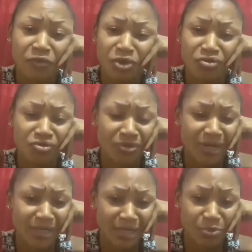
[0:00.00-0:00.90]
I've
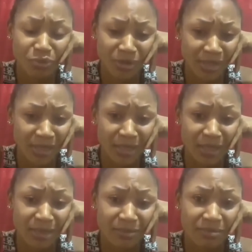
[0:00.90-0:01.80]
regretted
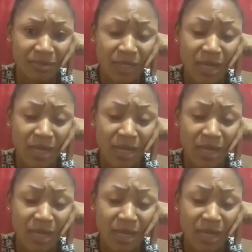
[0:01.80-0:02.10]
posting it.